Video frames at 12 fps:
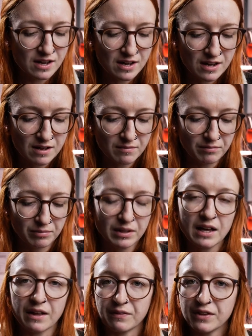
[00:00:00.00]
Um, but
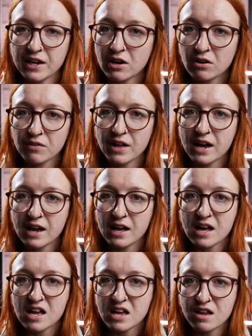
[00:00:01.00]
yeah, they are
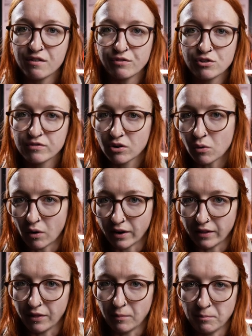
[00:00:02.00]
there if you
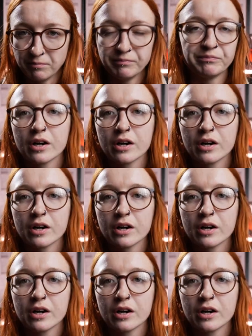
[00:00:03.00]
require them.